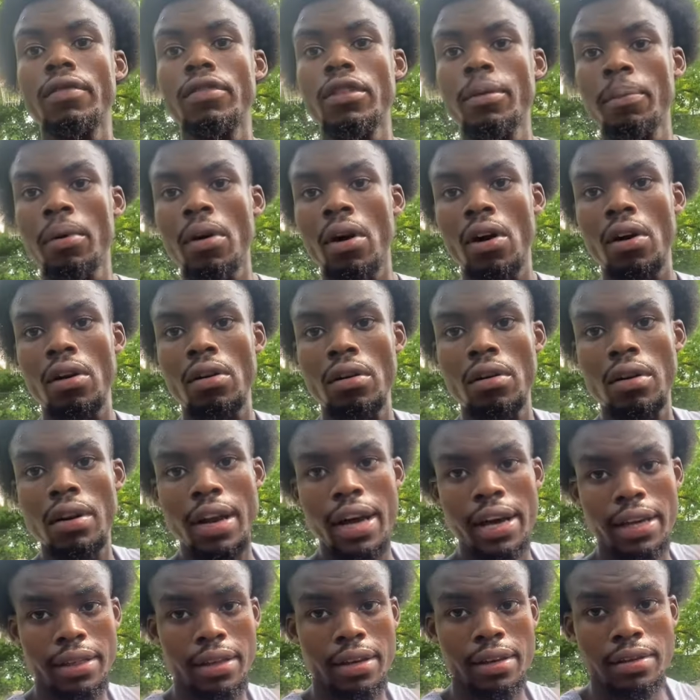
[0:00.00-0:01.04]
the ball
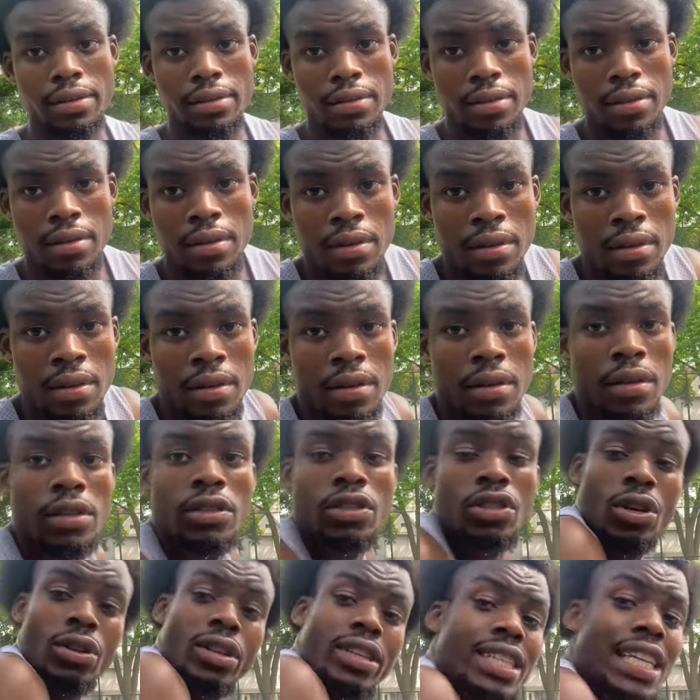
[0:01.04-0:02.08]
like this.
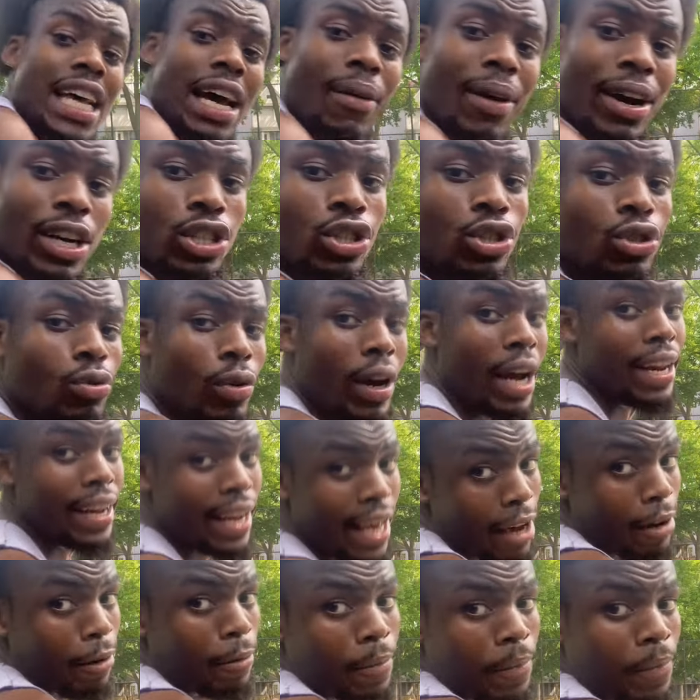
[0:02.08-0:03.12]
So this is how I shoot right now,
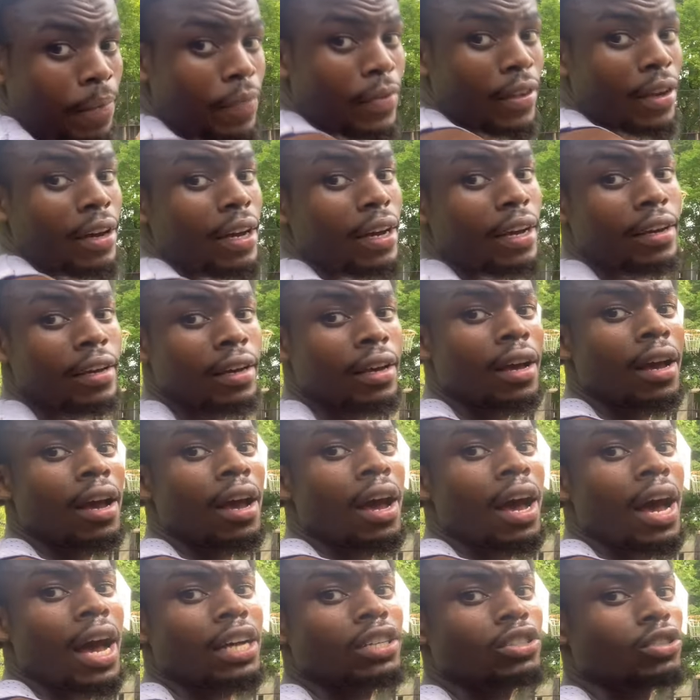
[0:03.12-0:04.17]
okay?
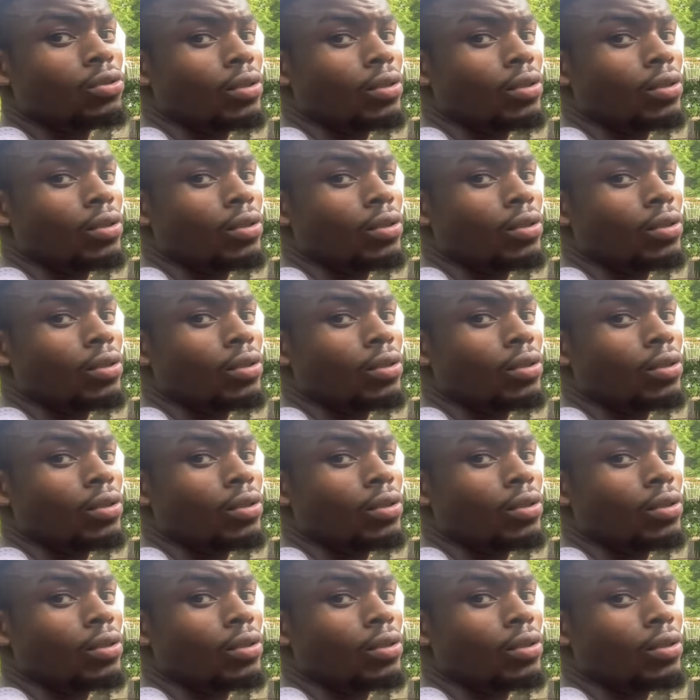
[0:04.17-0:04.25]
I shoot